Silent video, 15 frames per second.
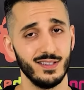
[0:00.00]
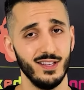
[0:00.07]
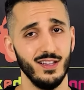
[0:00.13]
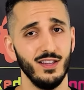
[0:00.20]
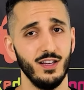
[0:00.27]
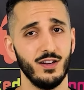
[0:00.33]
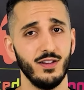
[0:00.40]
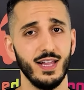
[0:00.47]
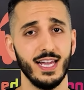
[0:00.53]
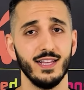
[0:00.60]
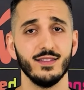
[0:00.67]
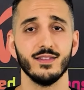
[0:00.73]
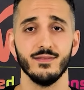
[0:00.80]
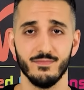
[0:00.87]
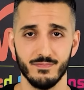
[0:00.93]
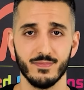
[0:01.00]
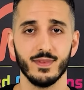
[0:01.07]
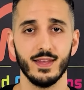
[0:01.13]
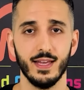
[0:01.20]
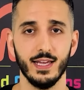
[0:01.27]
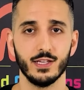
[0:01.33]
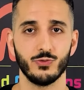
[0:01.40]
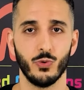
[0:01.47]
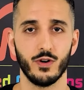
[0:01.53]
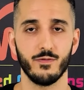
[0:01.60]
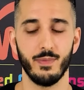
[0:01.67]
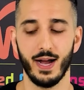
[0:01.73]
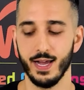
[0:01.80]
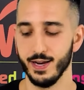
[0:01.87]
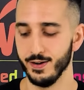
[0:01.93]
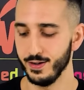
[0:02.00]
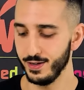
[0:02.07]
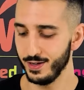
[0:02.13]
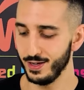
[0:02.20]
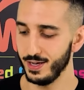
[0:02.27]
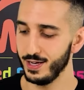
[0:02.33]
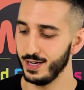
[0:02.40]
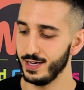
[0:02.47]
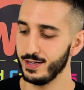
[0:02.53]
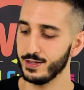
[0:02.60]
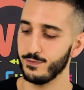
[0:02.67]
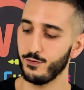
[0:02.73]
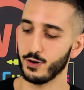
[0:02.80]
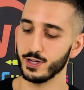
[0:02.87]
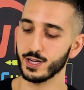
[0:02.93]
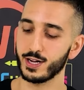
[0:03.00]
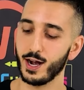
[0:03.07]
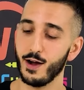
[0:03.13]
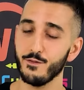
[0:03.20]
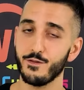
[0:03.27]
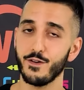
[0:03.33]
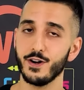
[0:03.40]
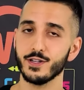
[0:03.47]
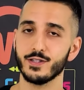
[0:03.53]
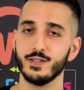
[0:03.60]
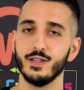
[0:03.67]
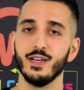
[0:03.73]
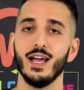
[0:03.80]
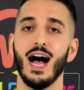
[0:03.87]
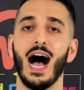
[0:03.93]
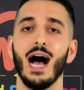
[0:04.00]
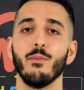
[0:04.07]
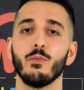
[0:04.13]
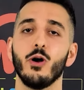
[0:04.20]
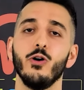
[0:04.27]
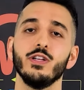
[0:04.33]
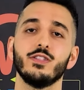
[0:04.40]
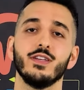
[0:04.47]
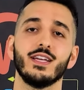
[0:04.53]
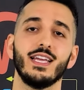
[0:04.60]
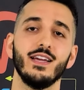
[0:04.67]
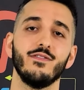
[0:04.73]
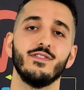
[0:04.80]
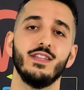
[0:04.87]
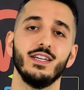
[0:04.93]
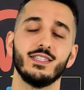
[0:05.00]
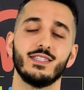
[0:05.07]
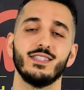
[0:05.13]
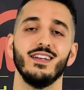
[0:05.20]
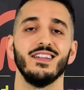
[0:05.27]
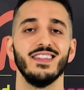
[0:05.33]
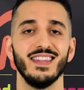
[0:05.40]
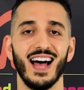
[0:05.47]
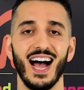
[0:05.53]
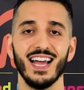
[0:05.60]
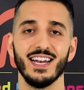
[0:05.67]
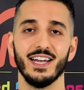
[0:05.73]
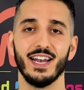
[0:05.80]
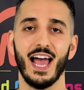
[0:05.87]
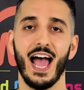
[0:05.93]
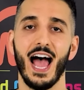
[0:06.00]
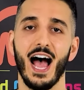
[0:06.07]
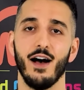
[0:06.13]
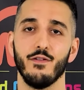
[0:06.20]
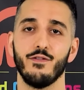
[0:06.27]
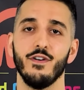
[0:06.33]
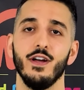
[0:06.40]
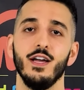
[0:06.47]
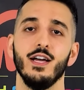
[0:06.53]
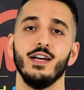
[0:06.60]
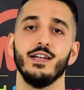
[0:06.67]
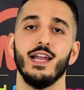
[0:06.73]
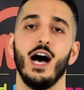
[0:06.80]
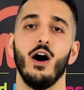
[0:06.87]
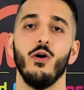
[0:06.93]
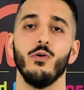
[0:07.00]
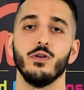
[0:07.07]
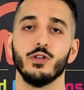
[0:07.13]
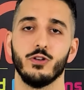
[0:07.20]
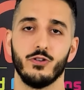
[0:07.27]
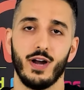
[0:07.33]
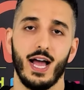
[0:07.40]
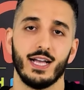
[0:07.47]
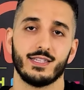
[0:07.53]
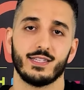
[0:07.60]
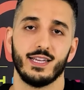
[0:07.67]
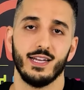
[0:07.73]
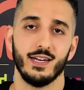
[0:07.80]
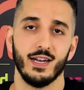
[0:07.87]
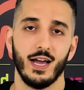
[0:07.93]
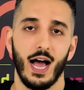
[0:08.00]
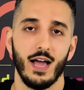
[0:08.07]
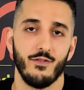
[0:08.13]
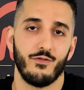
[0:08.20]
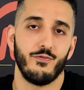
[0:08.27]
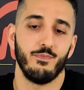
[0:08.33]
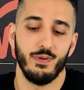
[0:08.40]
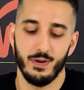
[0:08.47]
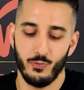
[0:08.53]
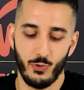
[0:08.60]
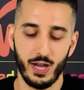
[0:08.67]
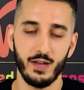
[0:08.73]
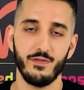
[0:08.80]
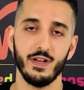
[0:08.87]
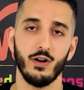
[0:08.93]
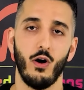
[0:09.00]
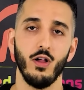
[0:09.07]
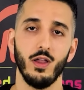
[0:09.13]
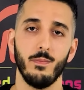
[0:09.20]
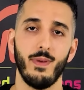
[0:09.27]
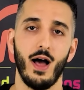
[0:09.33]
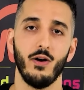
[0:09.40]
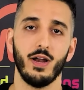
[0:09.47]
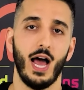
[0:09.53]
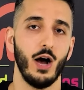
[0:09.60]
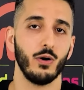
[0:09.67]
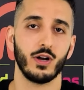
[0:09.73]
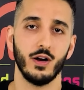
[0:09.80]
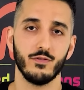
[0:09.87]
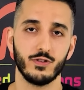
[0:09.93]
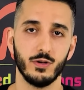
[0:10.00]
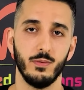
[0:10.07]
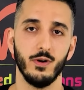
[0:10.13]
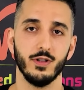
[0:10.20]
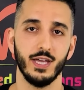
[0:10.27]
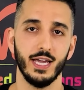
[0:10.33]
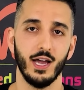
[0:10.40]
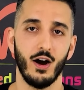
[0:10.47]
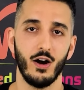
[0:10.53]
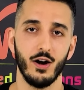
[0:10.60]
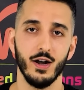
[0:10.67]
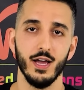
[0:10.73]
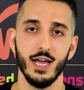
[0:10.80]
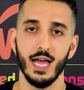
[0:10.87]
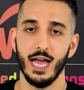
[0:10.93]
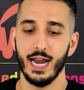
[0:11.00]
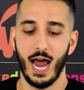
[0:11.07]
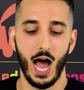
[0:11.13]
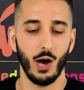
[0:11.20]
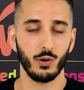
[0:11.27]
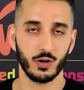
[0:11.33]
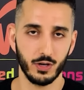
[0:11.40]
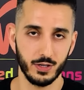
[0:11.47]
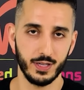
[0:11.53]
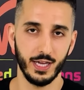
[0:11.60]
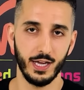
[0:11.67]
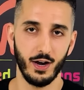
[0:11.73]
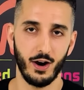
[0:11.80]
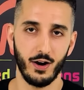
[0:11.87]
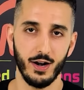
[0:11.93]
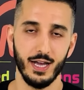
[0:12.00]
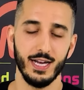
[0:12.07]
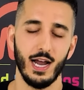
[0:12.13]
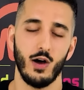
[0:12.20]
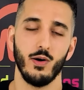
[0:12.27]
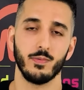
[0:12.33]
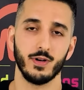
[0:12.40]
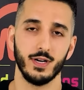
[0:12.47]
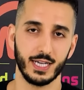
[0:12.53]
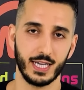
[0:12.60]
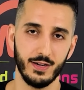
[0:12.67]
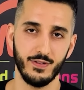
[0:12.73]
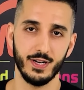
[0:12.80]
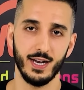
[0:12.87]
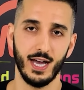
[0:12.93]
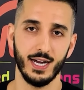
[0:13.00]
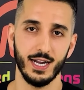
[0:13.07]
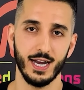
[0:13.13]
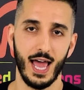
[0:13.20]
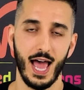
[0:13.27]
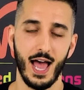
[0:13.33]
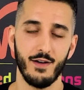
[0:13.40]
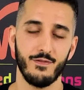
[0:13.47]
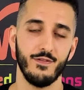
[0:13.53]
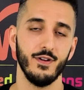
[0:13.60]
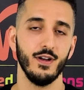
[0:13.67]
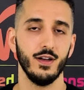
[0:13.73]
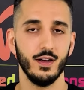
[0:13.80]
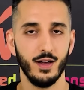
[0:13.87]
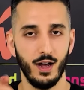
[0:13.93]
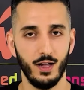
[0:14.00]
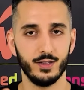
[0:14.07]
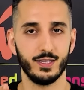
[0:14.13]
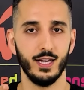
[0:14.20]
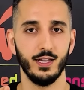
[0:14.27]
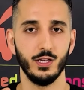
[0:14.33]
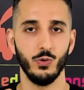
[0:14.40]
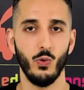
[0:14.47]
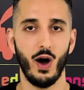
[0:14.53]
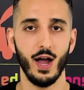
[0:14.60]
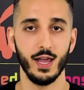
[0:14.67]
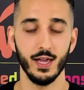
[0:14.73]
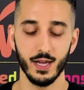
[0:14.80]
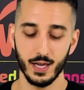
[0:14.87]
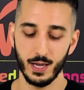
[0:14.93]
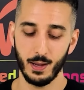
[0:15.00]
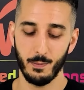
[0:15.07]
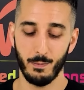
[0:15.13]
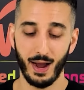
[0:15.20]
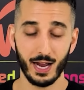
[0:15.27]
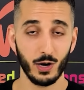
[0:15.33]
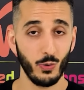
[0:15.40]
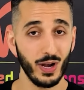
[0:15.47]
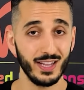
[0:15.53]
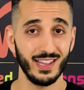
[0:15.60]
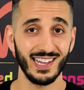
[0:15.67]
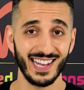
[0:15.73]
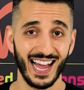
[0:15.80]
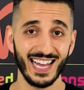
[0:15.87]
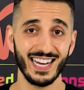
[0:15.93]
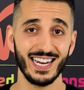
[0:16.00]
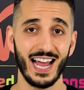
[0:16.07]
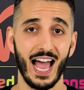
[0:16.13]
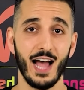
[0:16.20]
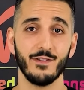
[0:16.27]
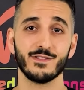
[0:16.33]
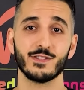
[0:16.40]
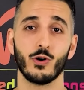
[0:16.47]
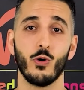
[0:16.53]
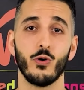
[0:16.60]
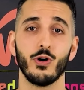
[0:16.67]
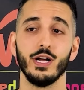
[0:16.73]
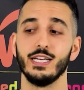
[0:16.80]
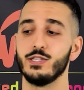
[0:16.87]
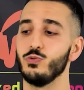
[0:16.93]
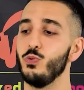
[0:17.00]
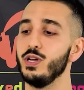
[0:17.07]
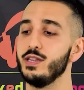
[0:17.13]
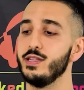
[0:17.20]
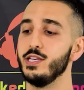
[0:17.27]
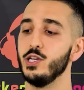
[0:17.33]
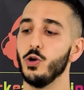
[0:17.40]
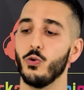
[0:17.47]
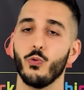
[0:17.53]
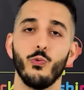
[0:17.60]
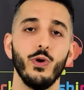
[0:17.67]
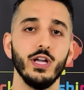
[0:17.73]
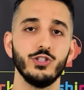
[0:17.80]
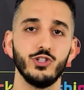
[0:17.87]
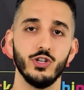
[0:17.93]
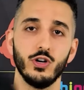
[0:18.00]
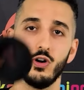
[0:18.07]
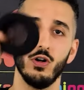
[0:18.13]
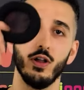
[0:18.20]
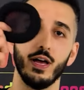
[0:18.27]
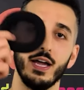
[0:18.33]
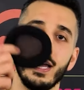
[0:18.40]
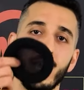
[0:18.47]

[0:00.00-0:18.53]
a little hint, it's worth buying. For the comfort, I'm going to give this 9.5. Now, you're asking, I've been raving all about how comfortable they are and how good they are, and now I'm gonna give it 9.5. I'll tell you why. By the way, the 9.5 score is with the original